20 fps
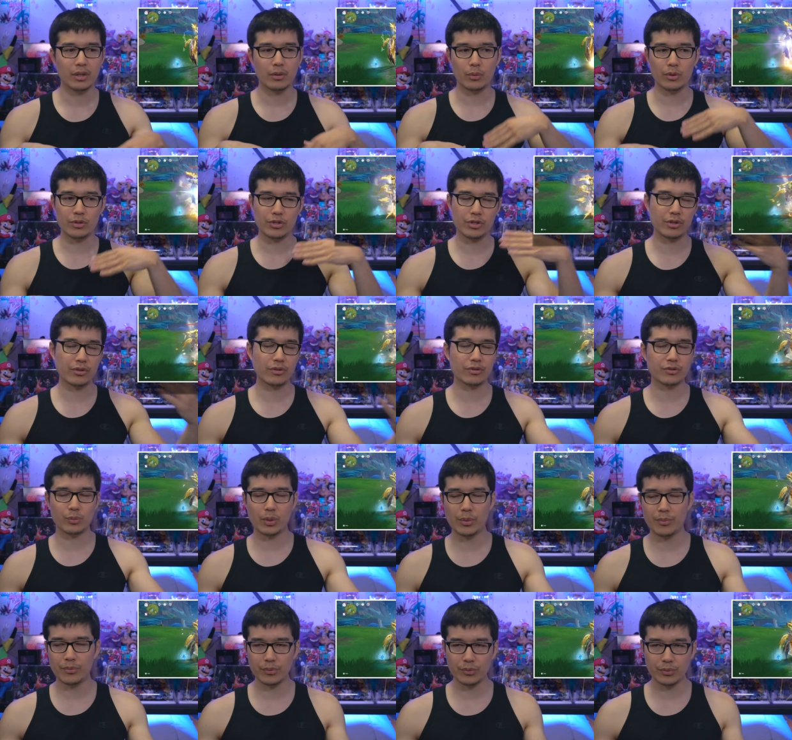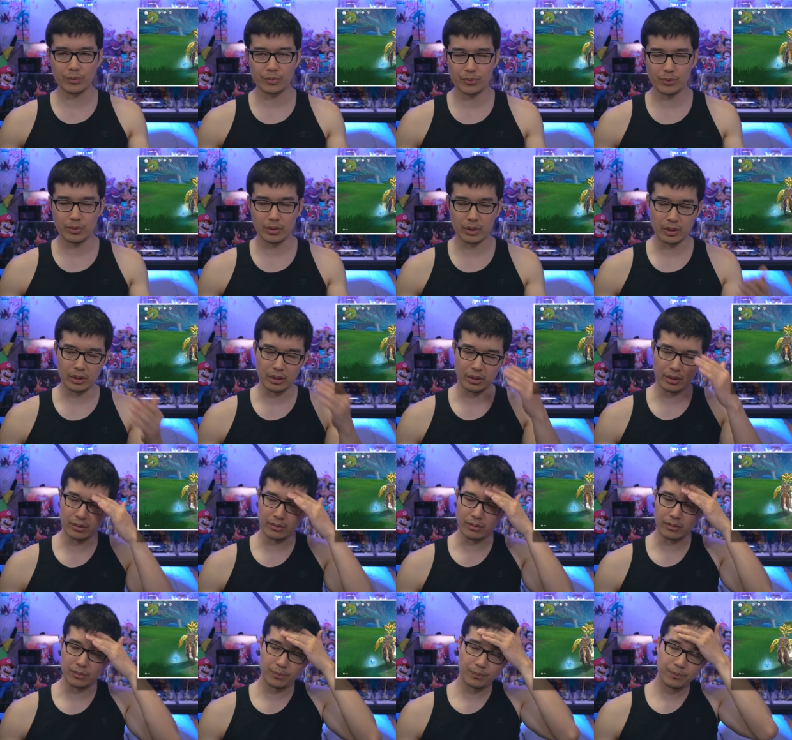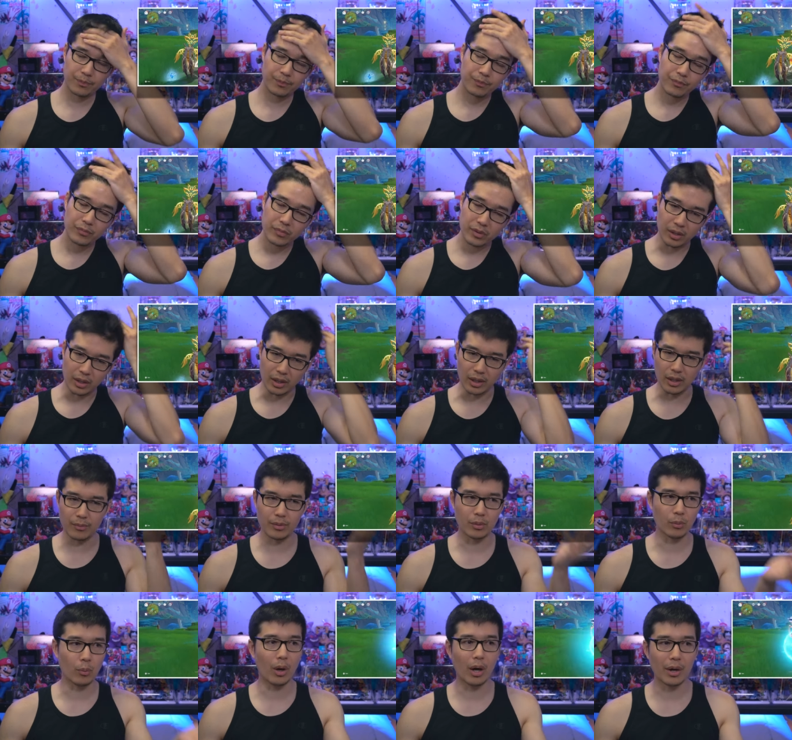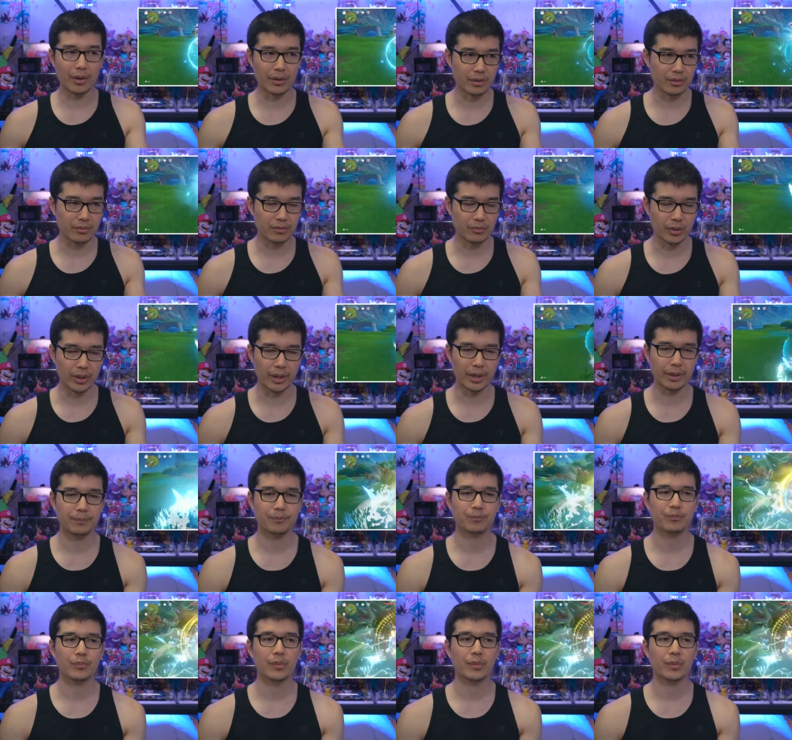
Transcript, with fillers: Which you can swim through uh, um, the water, right?